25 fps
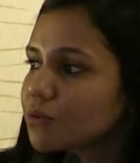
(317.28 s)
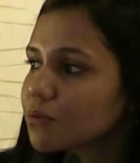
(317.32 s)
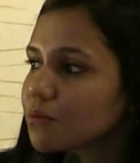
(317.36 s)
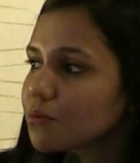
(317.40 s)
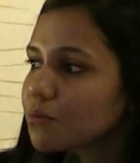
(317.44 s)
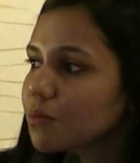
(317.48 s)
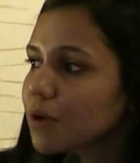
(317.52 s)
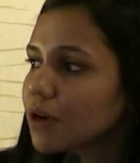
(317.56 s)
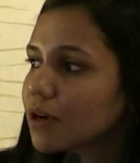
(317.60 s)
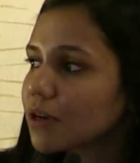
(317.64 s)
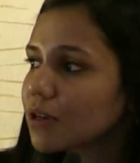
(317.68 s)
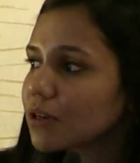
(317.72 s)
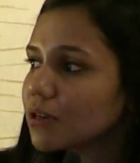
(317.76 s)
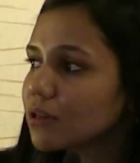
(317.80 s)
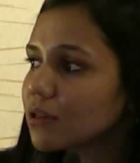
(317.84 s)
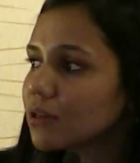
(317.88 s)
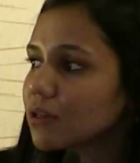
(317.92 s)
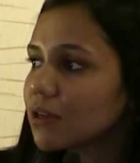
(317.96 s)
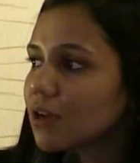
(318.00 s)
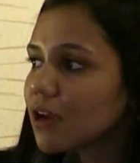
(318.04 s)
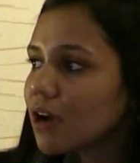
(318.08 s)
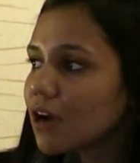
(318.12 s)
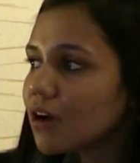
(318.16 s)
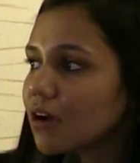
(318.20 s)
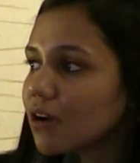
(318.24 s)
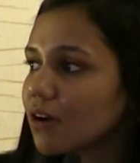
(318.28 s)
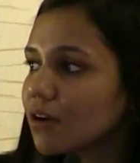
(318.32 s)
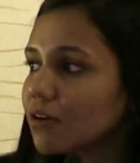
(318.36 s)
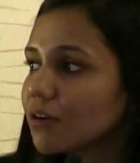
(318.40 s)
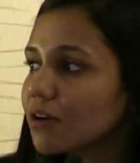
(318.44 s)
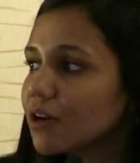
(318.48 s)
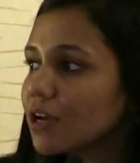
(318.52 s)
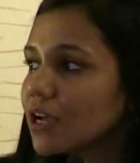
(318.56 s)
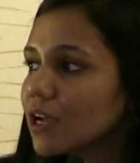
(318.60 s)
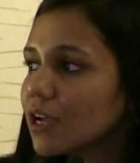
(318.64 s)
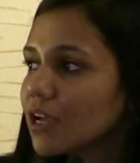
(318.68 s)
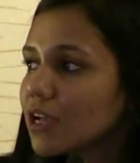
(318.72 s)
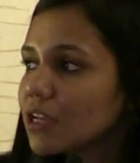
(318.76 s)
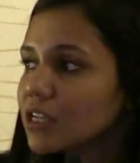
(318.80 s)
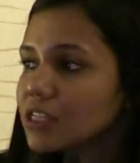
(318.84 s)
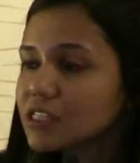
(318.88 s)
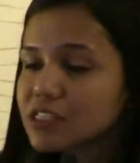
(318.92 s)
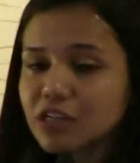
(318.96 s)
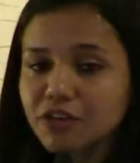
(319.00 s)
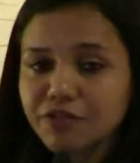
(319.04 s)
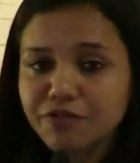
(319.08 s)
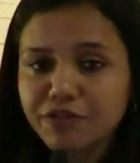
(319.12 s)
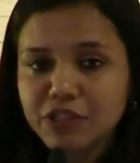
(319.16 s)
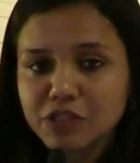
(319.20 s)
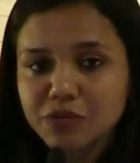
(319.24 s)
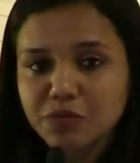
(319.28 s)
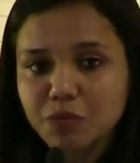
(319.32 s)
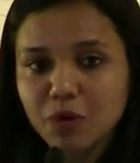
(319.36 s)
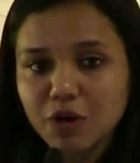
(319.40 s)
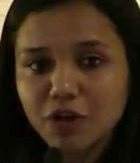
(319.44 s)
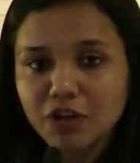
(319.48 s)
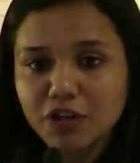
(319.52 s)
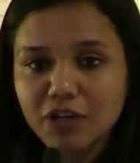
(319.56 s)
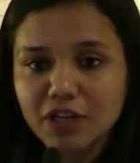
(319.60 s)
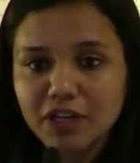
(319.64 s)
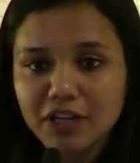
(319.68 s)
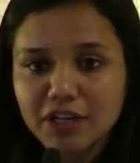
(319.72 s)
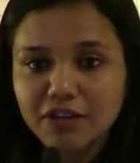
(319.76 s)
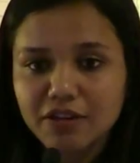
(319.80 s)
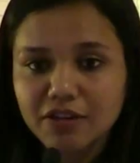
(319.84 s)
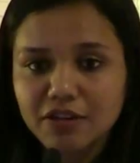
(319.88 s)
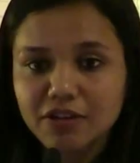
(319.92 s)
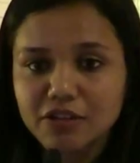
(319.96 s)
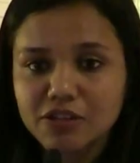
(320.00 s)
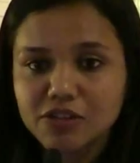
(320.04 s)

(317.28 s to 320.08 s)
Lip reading: particle are surface modulated.